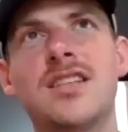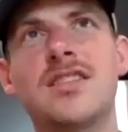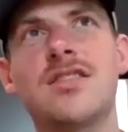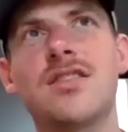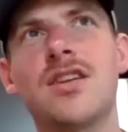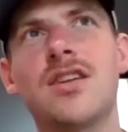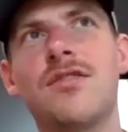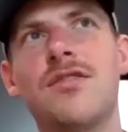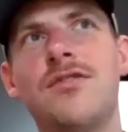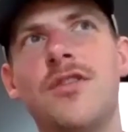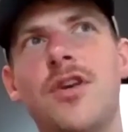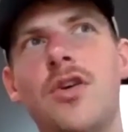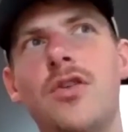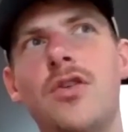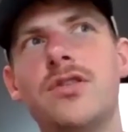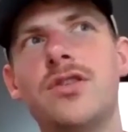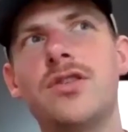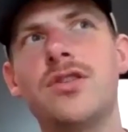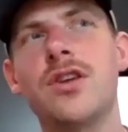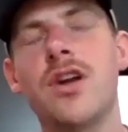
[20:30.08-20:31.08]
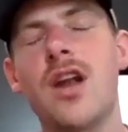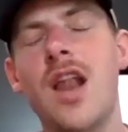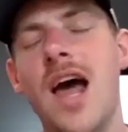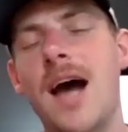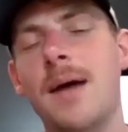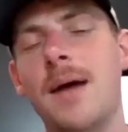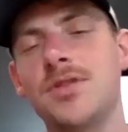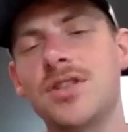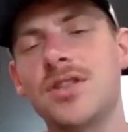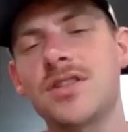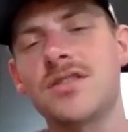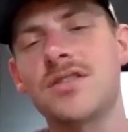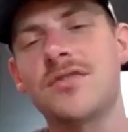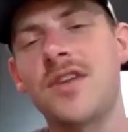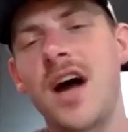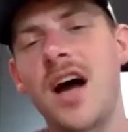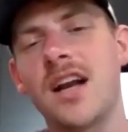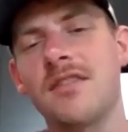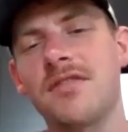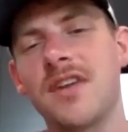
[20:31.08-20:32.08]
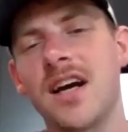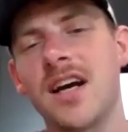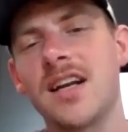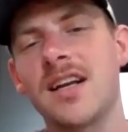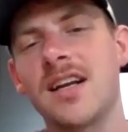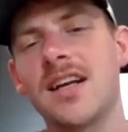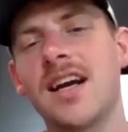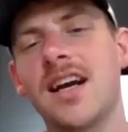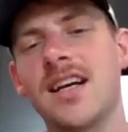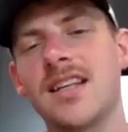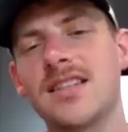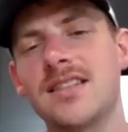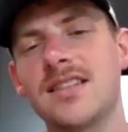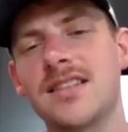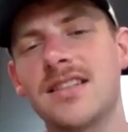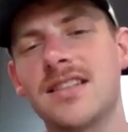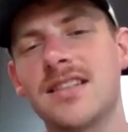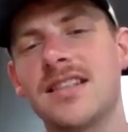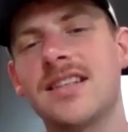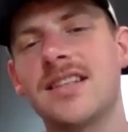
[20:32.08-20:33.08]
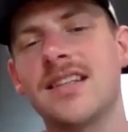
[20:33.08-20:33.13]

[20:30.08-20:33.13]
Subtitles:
things are going to fall into your lap just fine, if I had to guess.